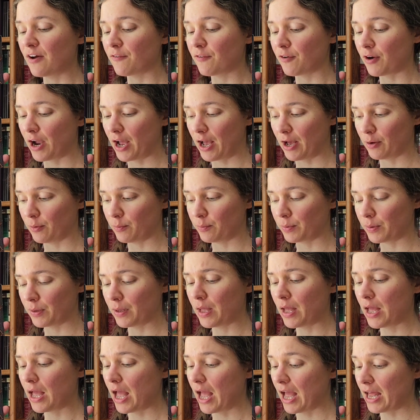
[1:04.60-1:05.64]
for help
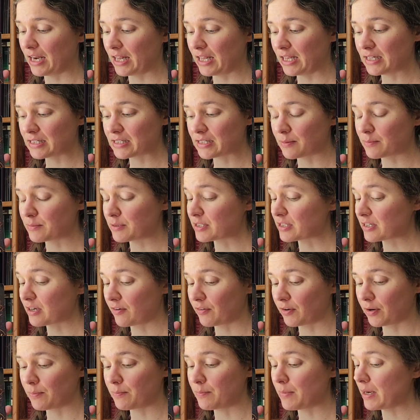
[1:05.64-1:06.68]
and ends up
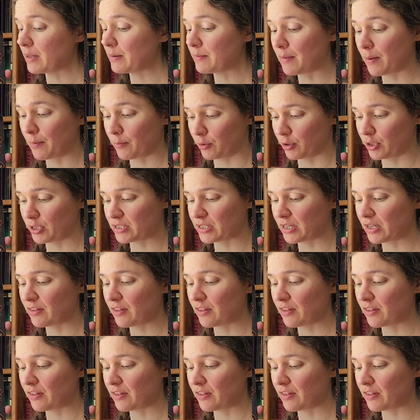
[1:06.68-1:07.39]
discovering many memories